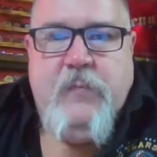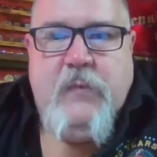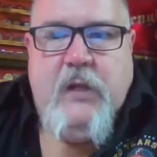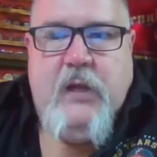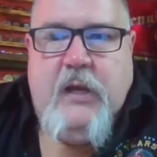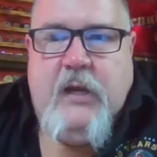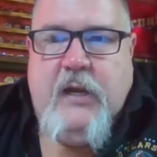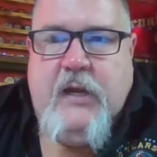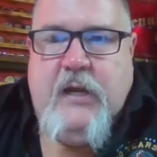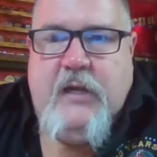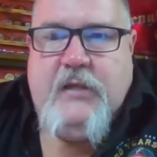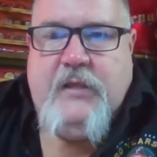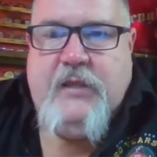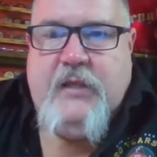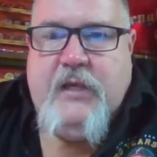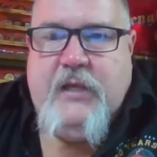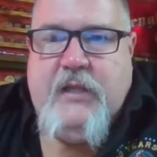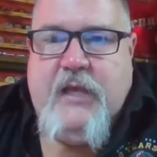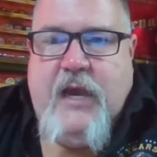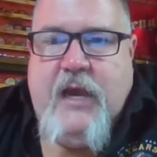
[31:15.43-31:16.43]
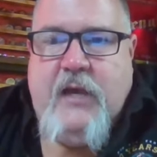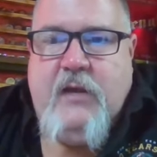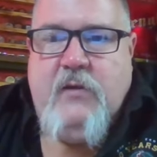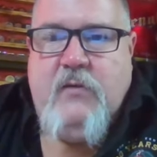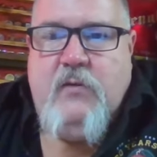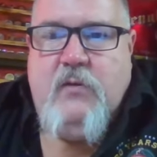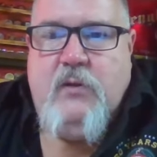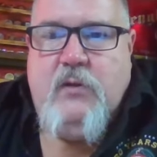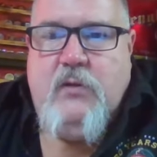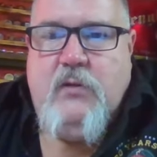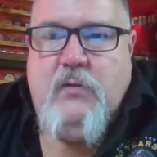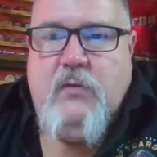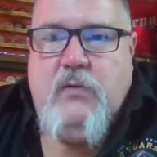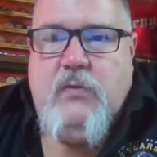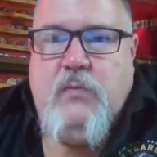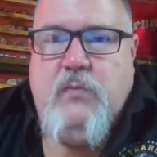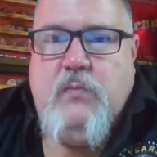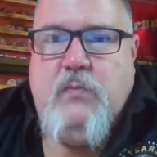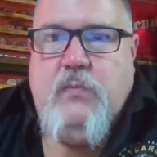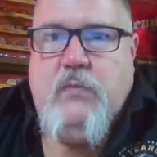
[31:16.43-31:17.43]
And I think that
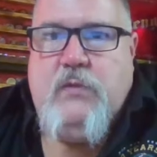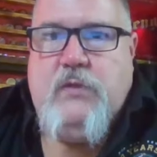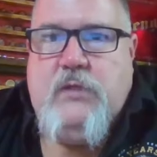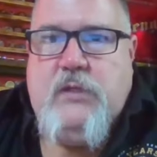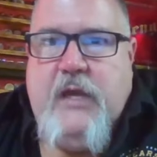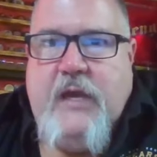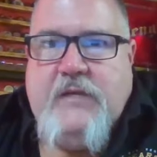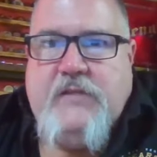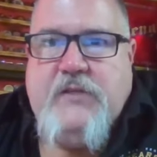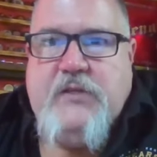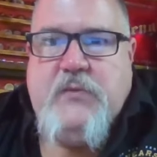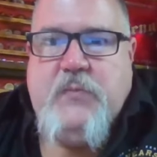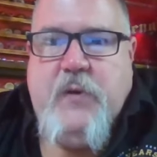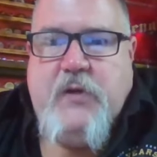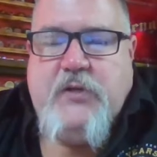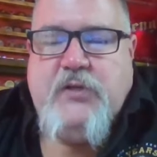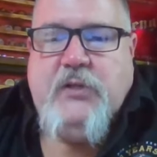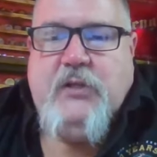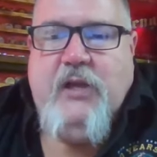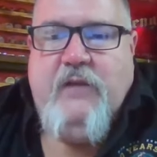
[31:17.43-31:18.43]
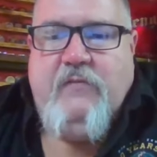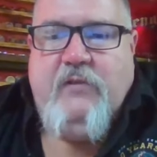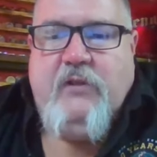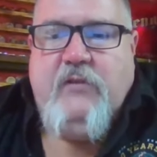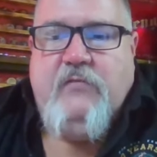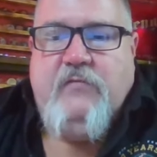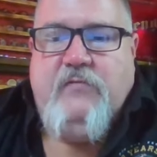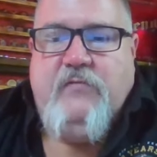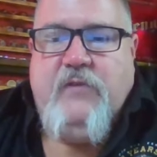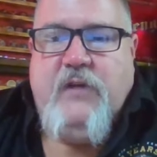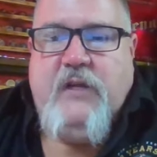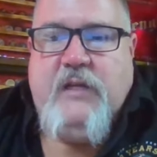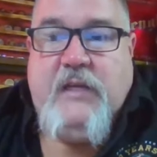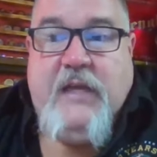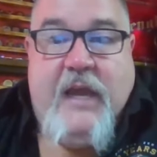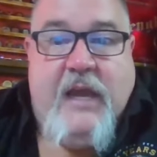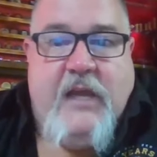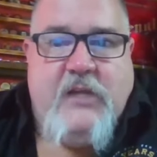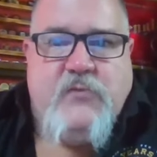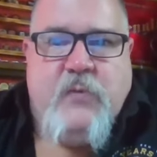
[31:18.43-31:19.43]
takes a special level of
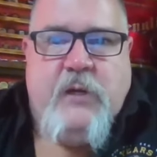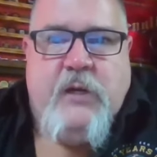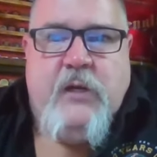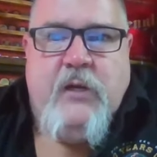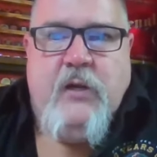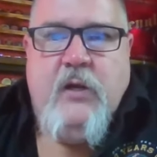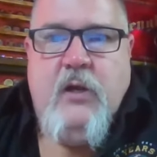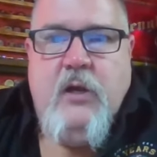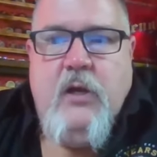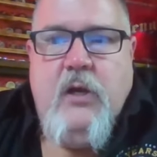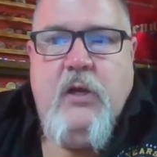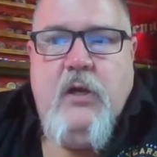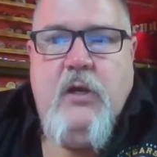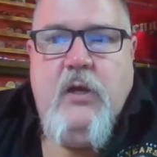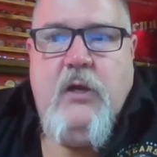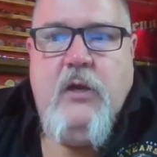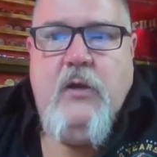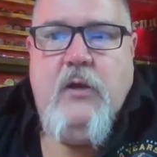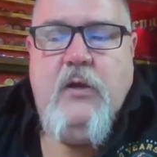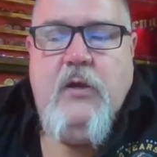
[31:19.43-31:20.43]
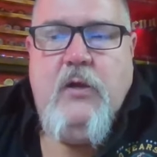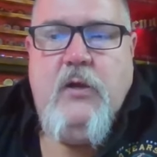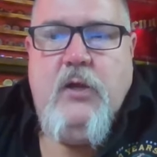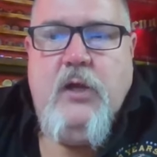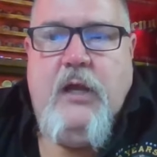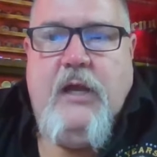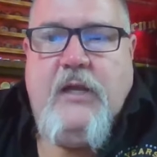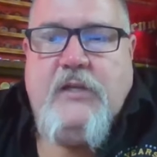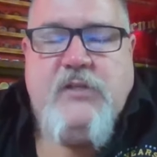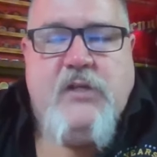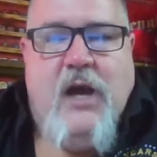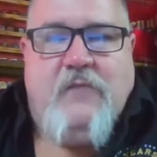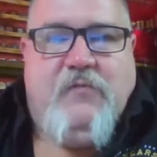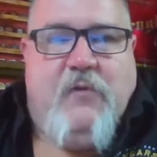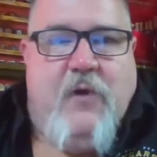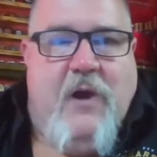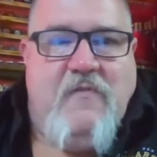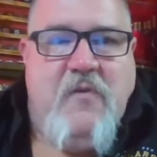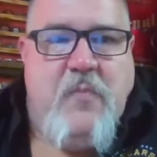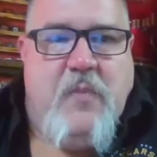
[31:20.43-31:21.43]
engagement. It's not for
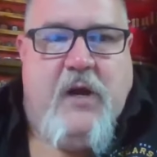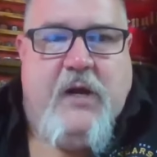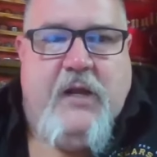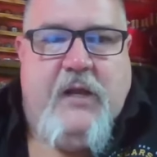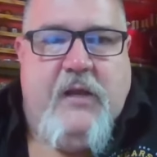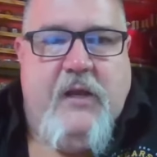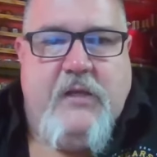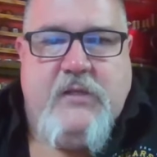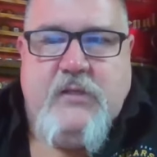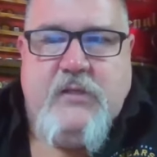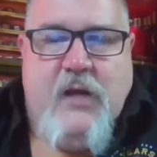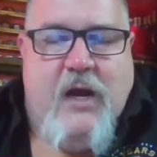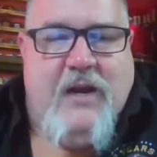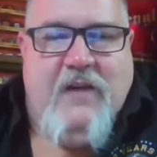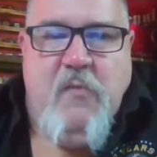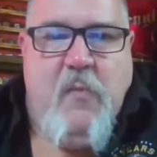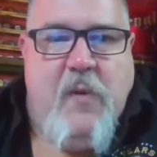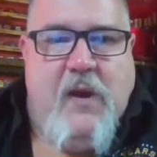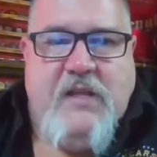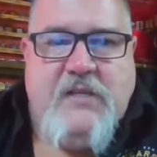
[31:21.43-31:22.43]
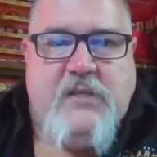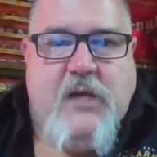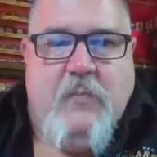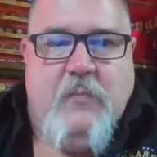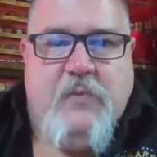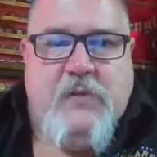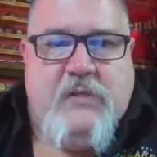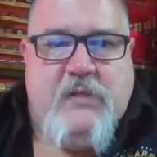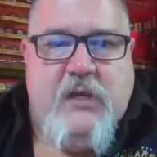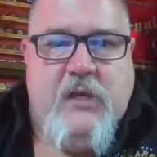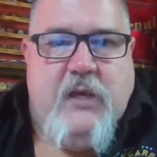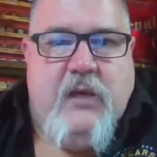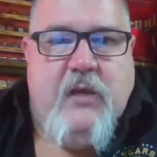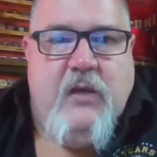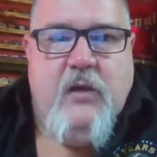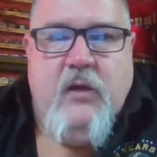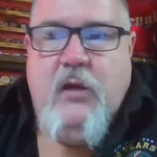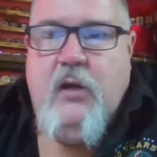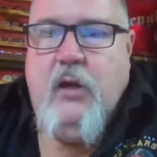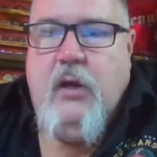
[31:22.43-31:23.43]
everybody. It's not everybody's cup of tea.
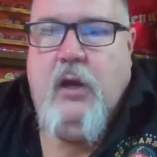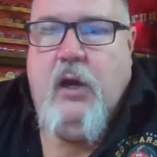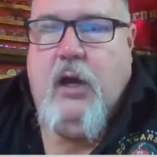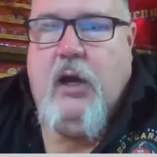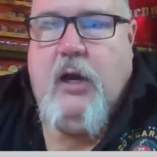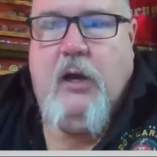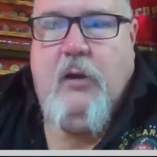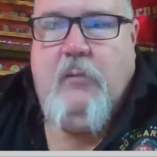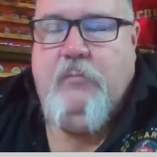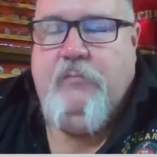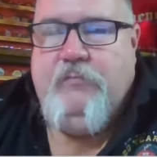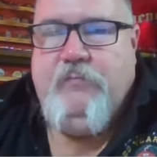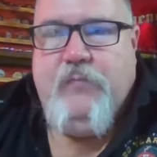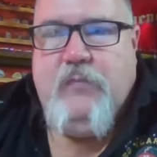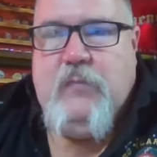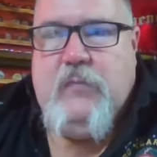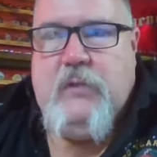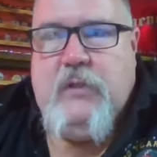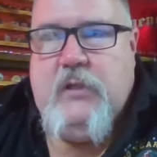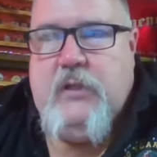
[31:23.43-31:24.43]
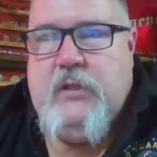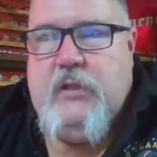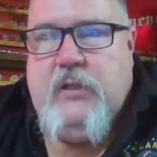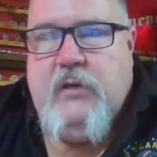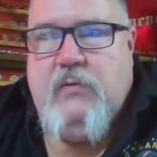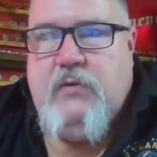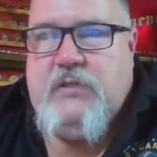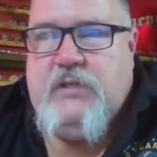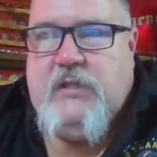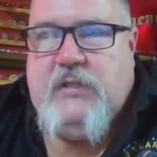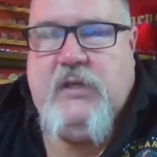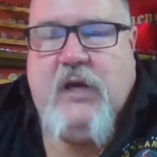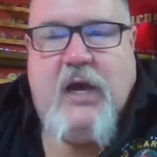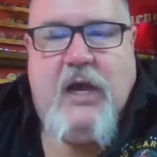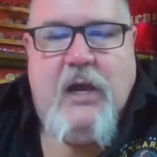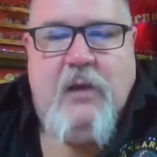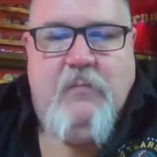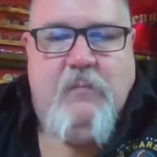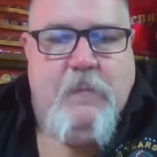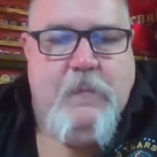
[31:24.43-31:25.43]
Um, there was a
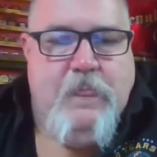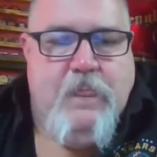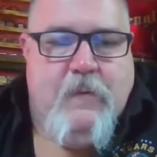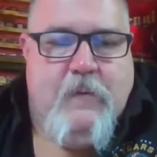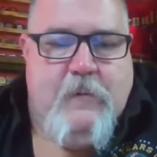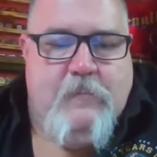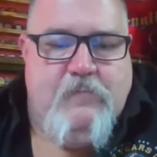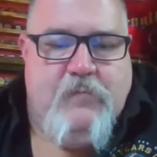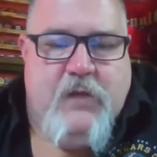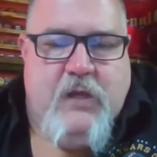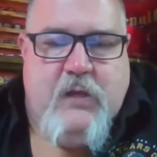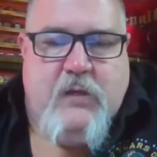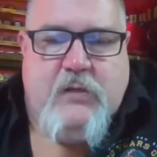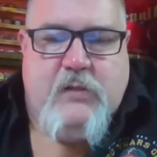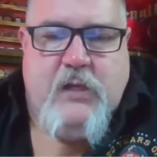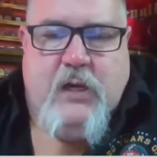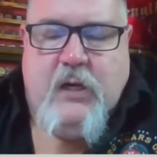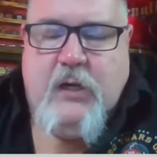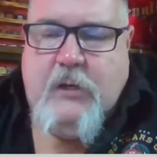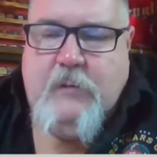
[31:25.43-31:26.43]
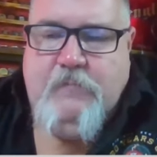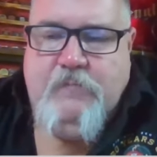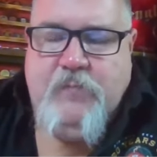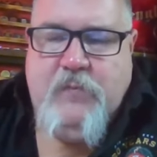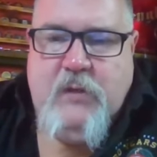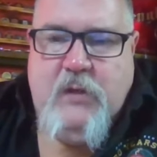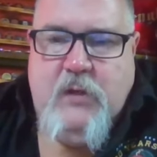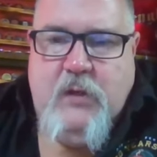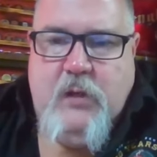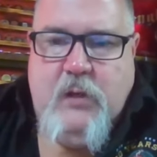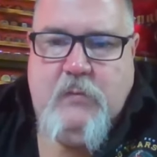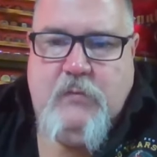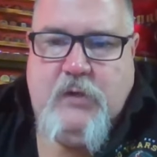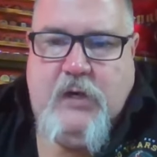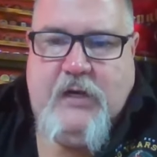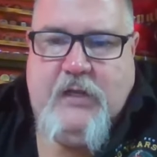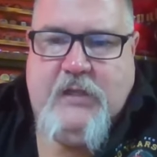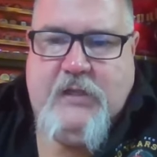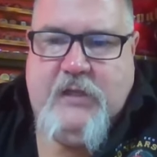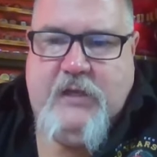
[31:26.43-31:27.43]
time that um, trying
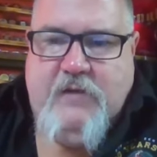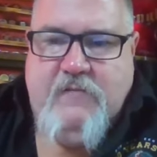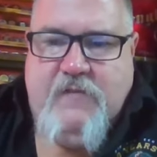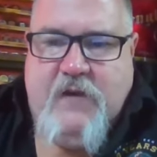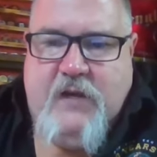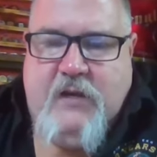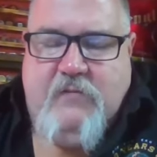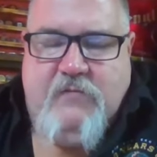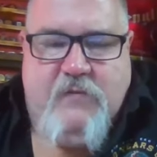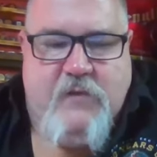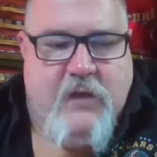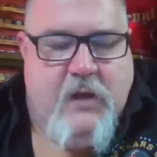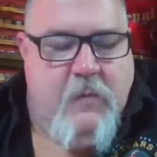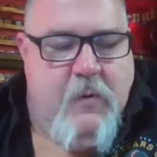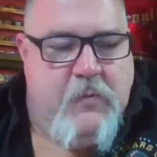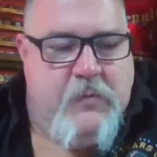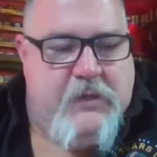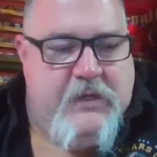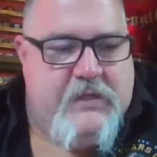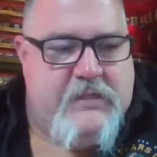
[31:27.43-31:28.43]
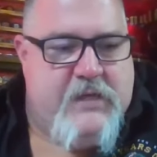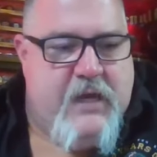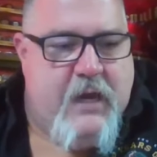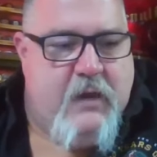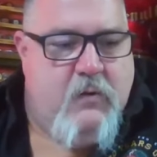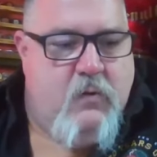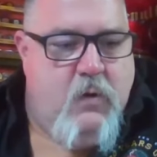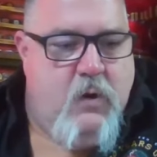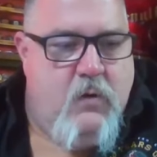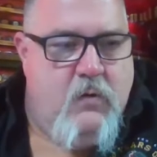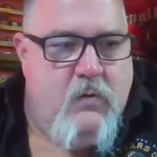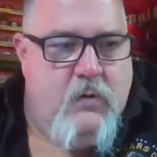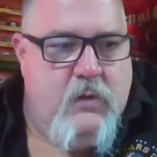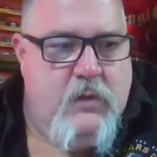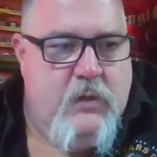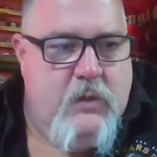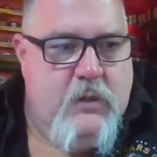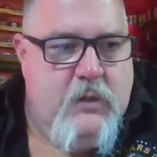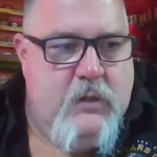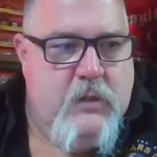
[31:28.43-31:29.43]
to think if I can come up with the exact quote.
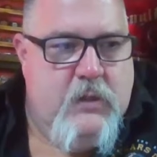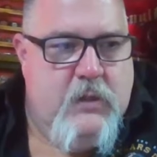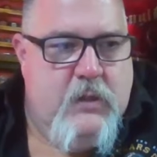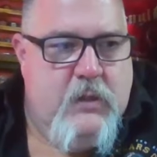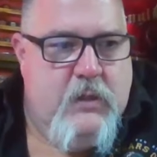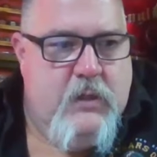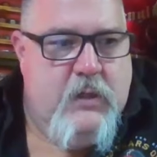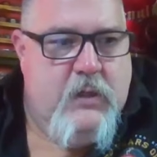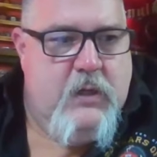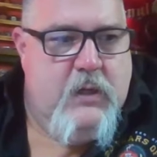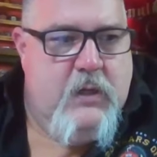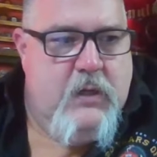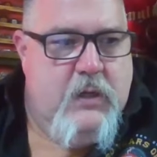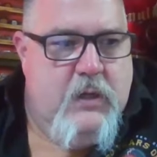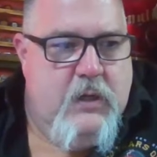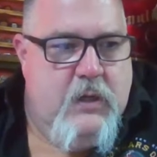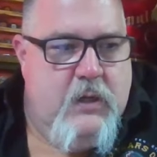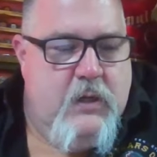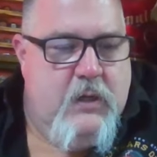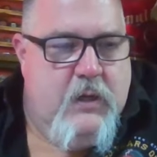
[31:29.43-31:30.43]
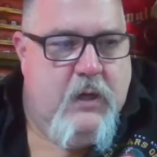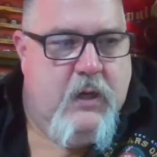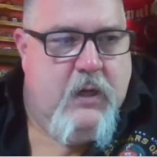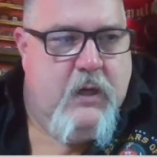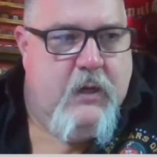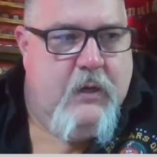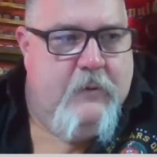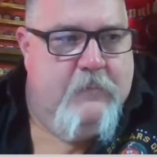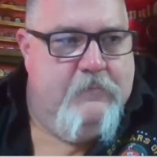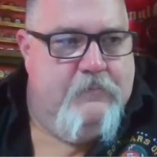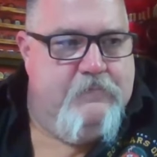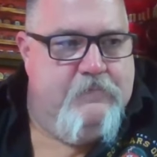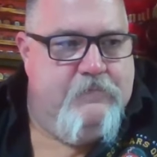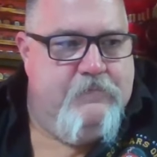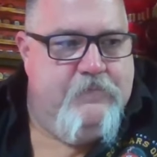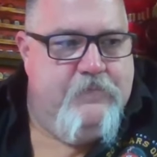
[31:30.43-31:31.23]
Um,